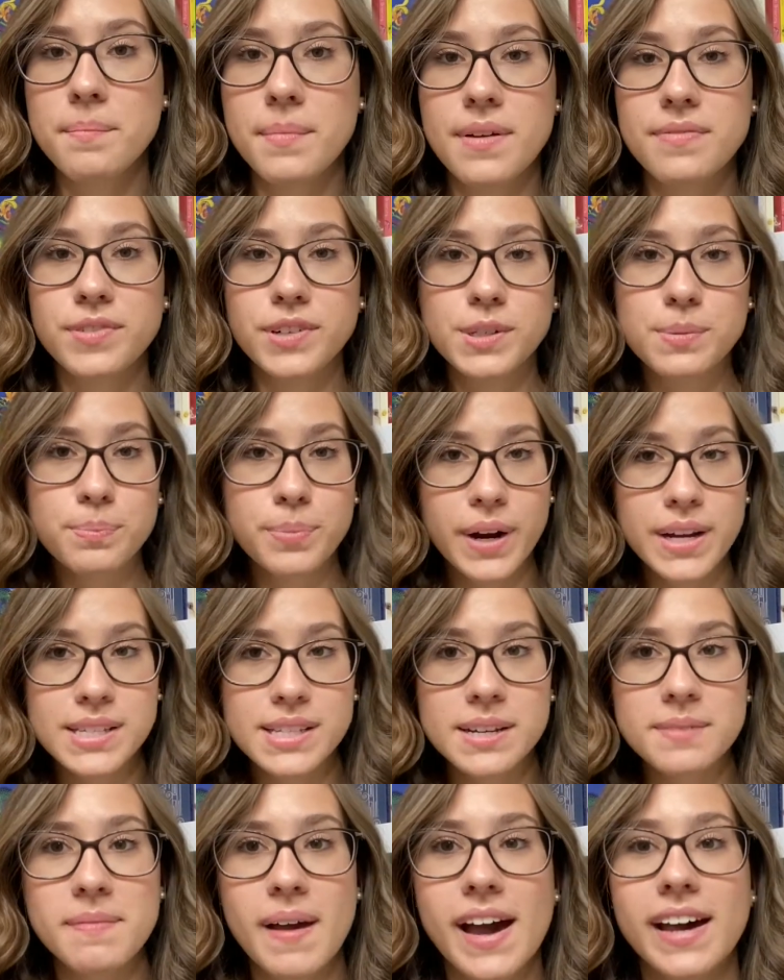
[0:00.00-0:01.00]
My first
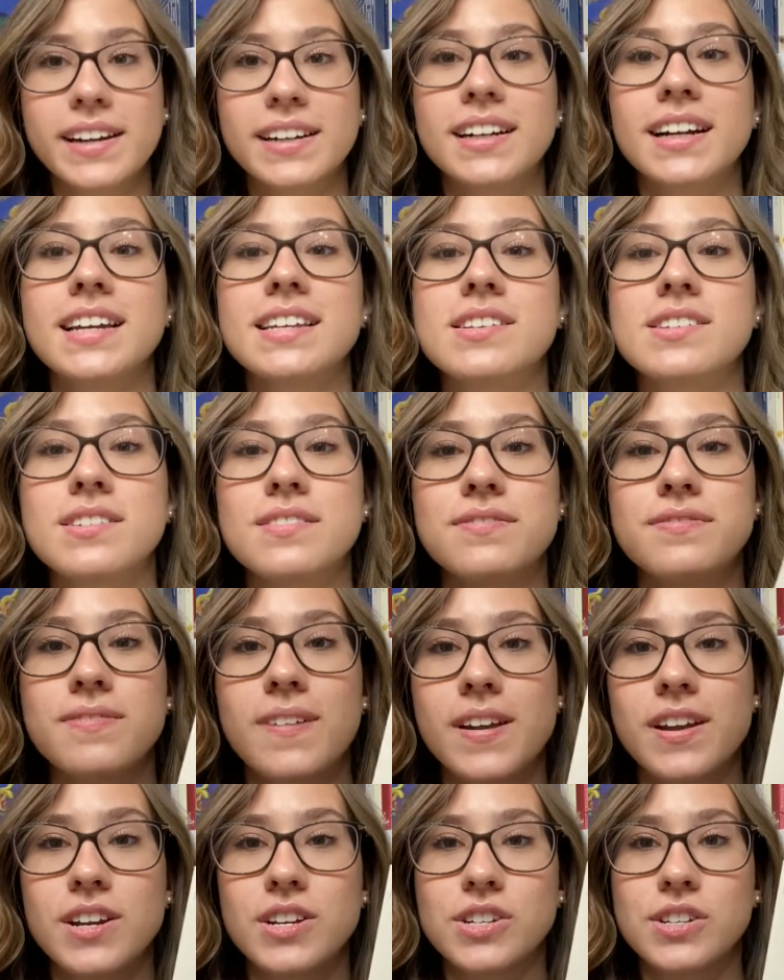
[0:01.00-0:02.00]
pressing matter is to
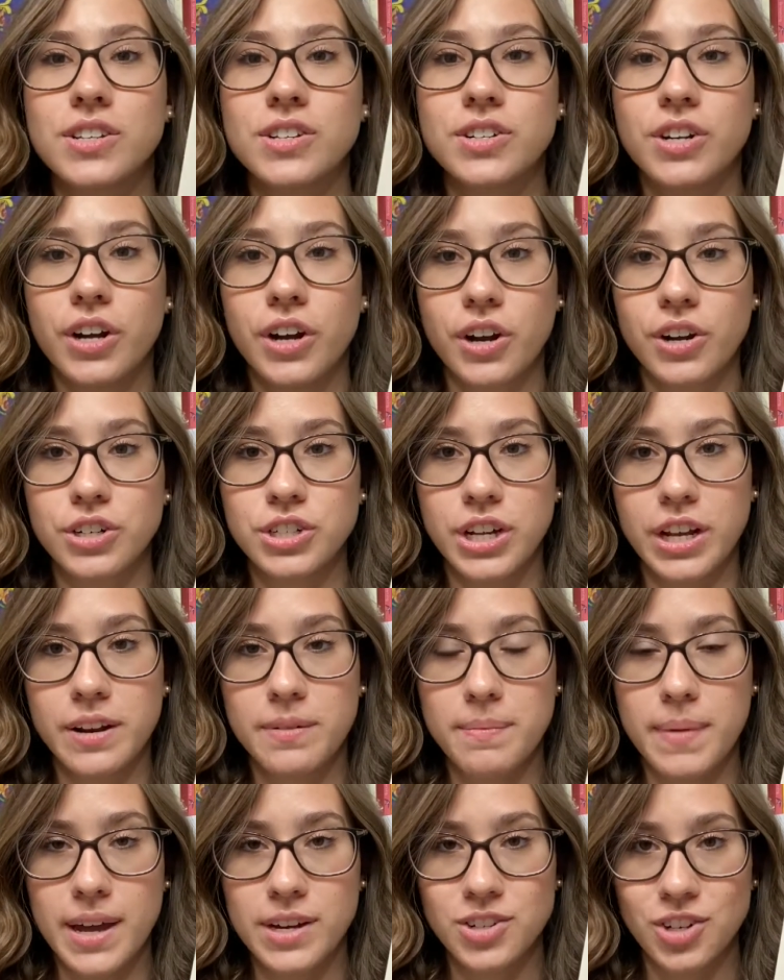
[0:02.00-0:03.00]
finish the Darker Shade of
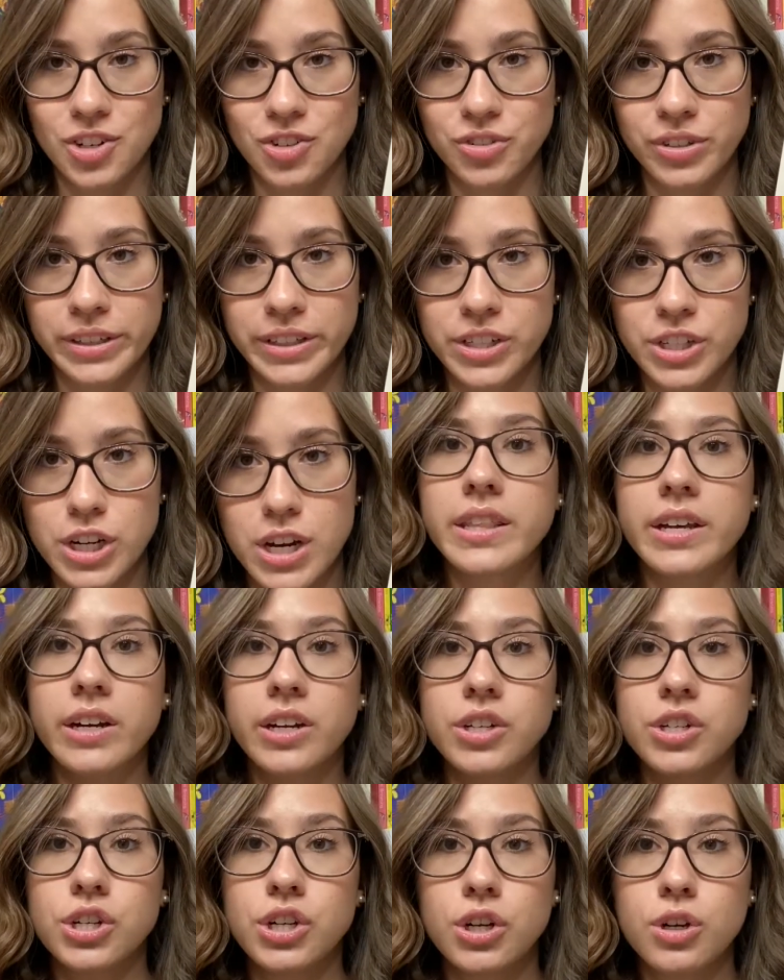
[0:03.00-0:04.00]
Magic trilogy. There are
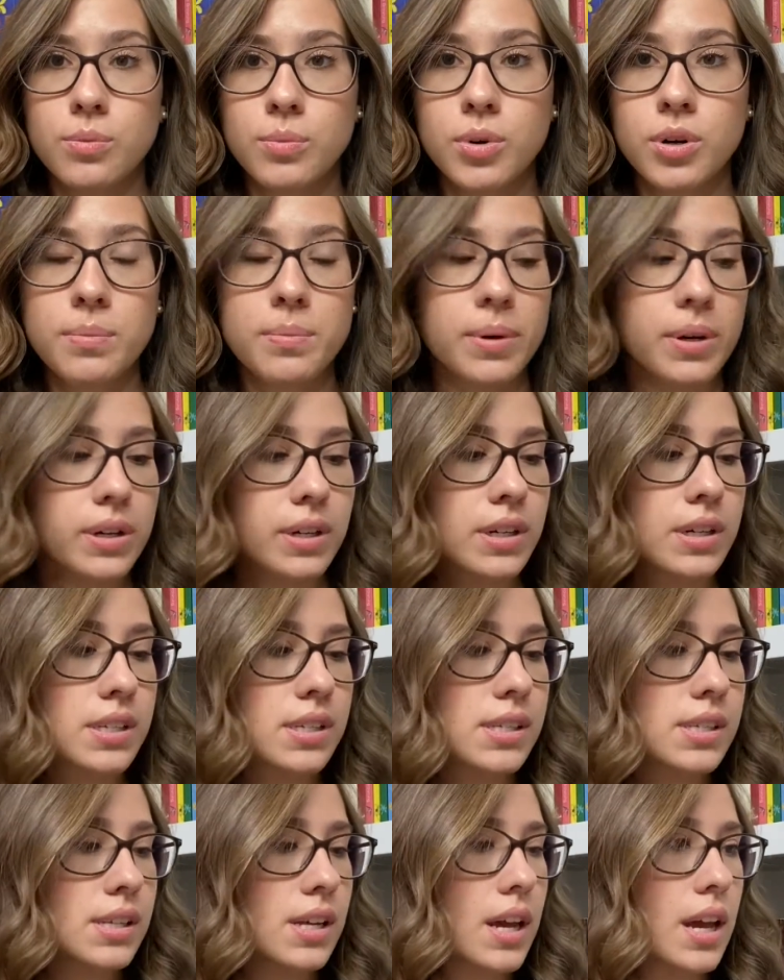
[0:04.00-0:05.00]
2 more
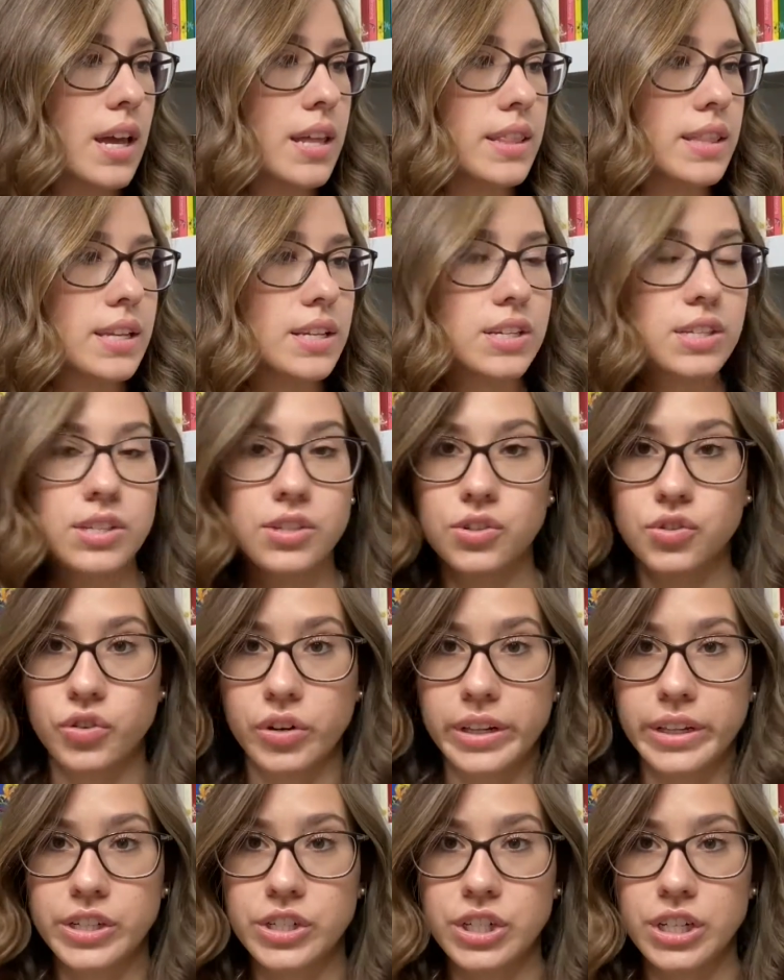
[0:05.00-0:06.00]
books in this
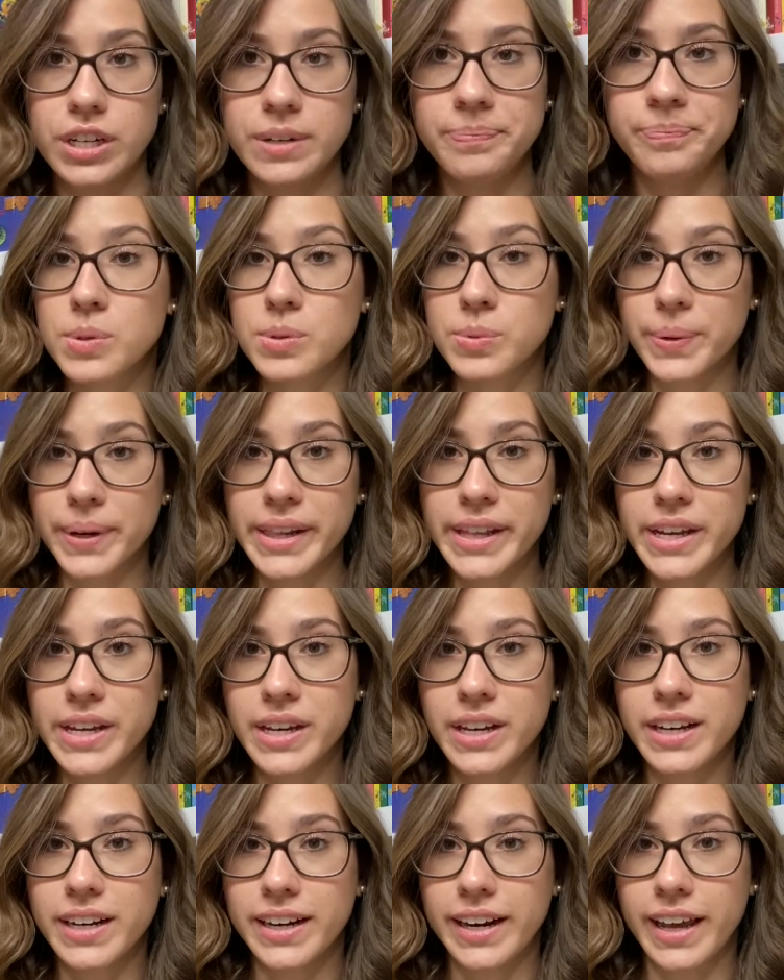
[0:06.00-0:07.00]
trilogy. It was really
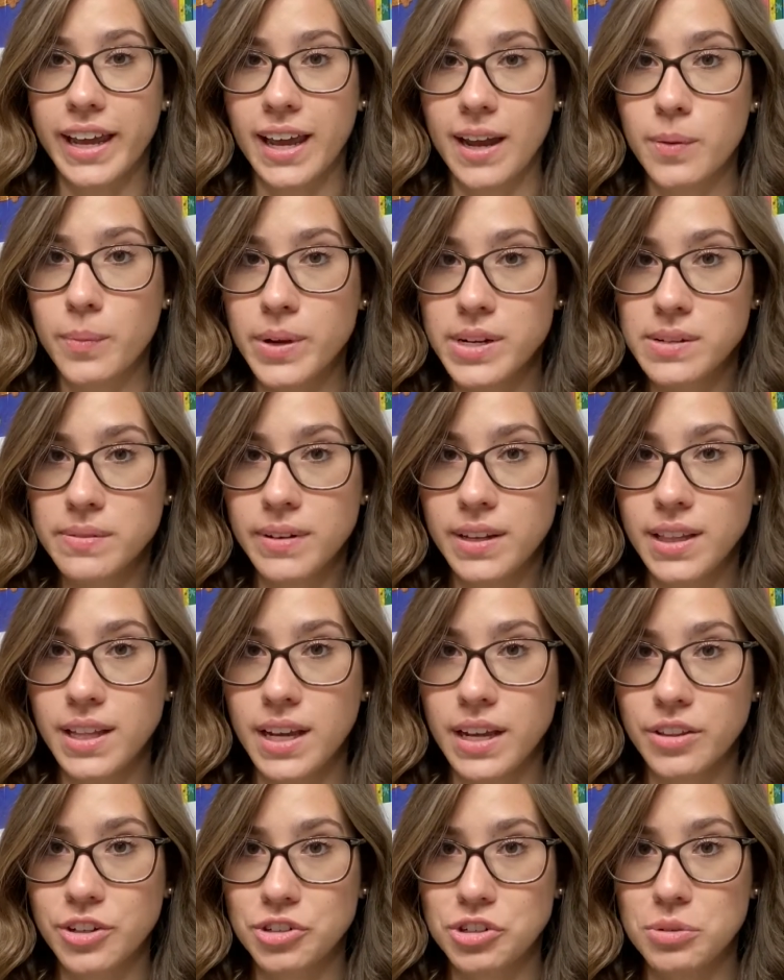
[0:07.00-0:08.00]
good and I can't wait to read the
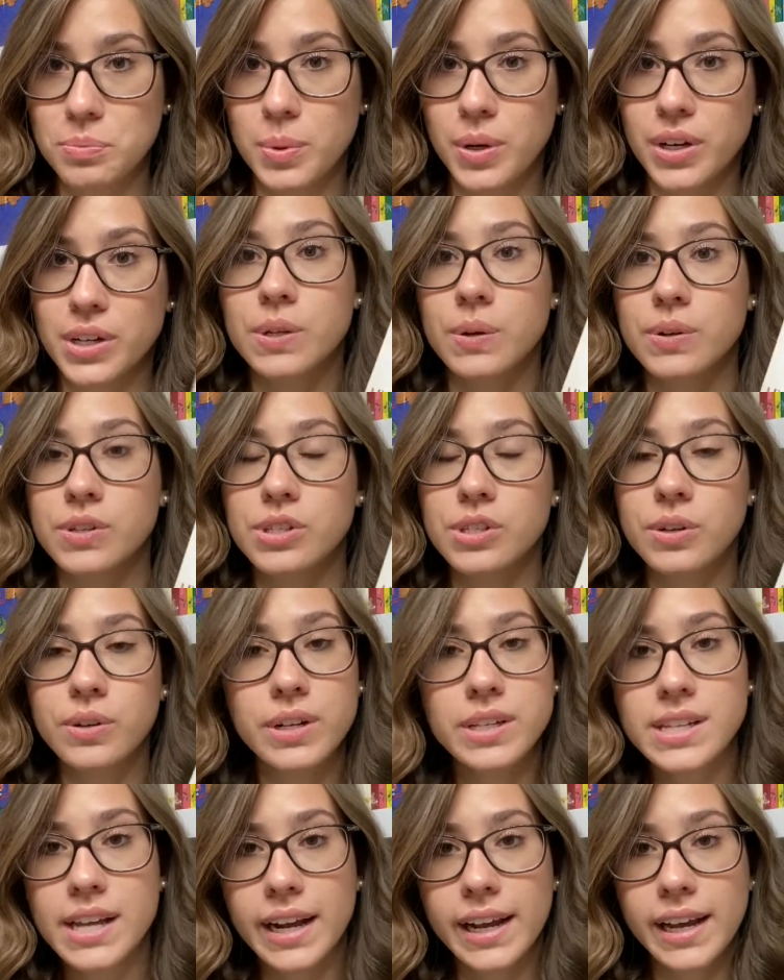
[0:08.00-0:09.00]
other 2 books. So as soon
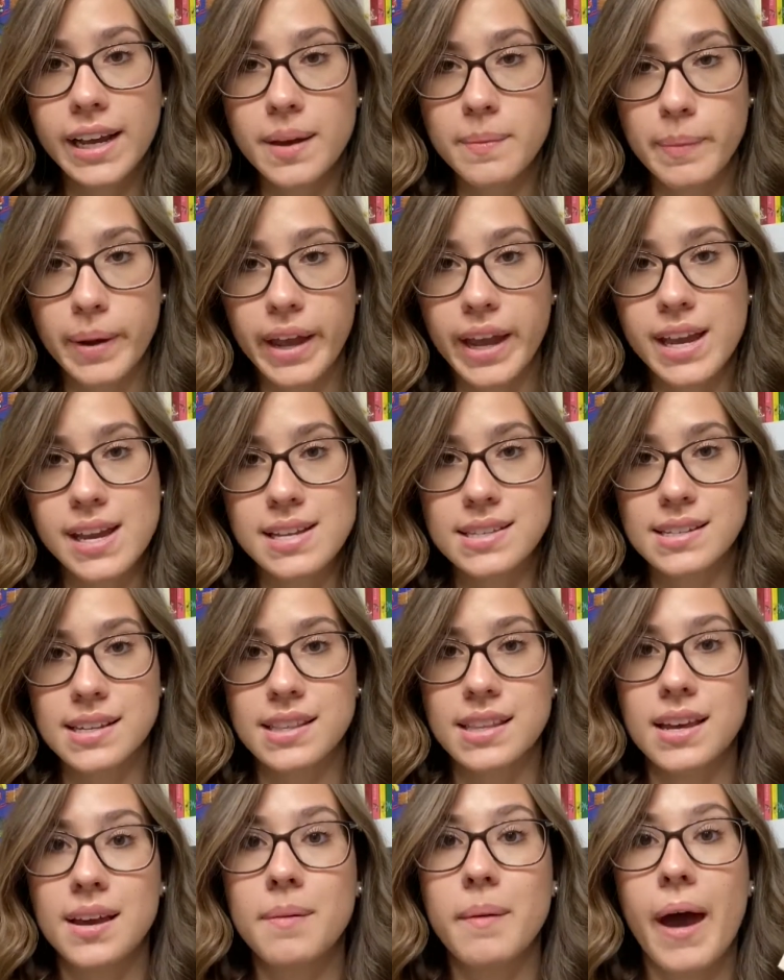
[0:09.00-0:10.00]
as I can get my hands on
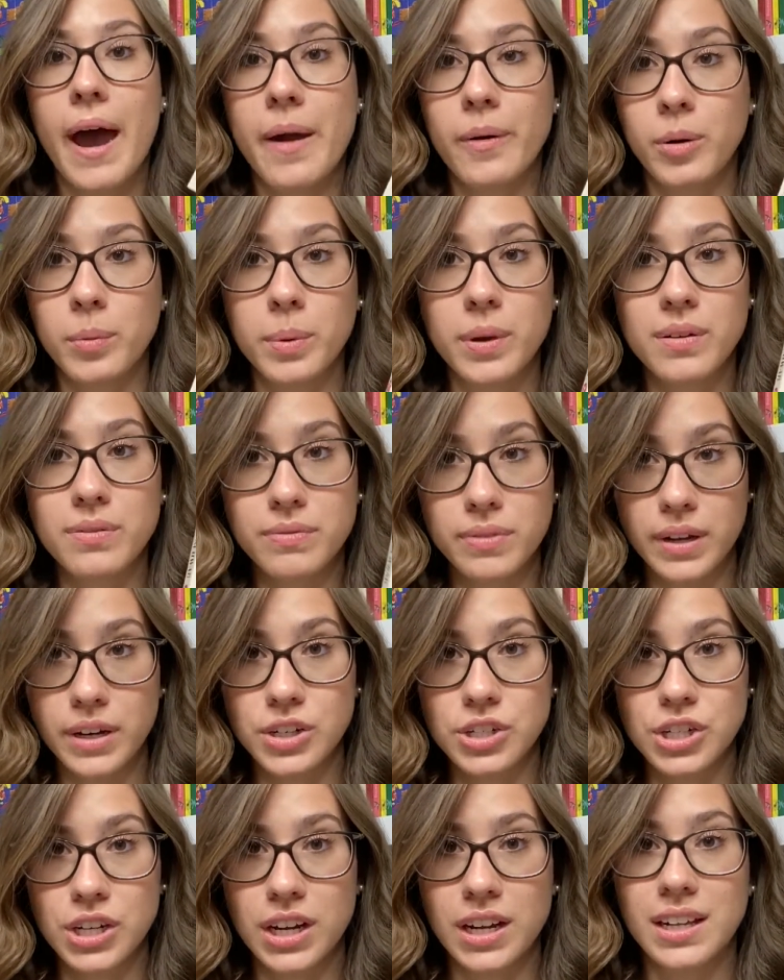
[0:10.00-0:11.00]
them, I will be
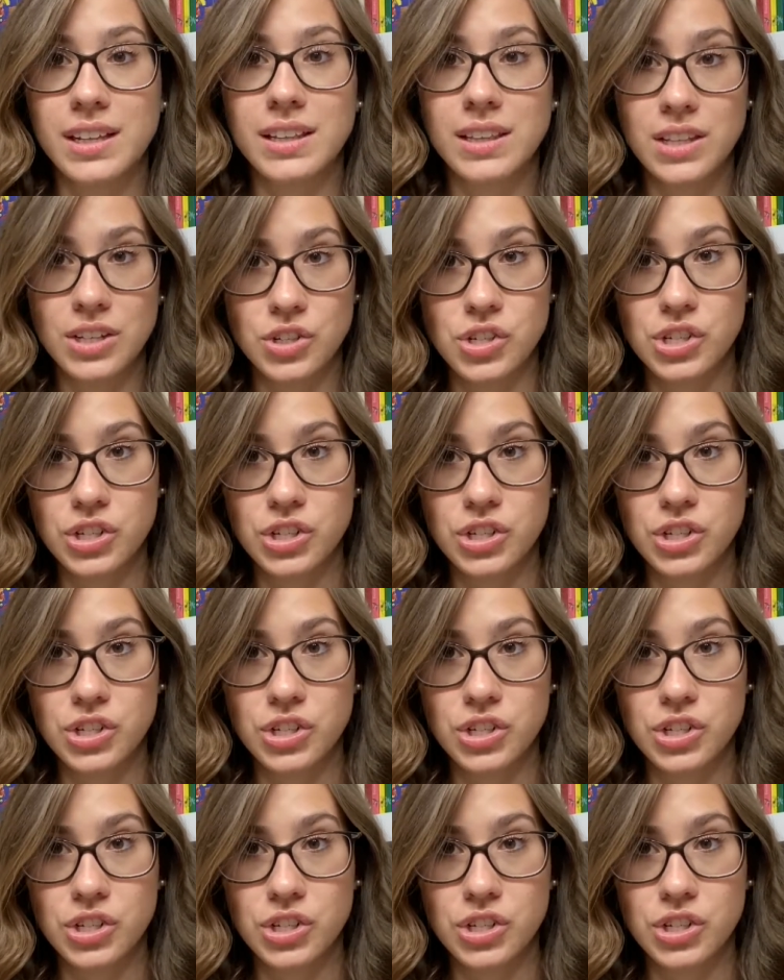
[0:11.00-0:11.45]
finishing this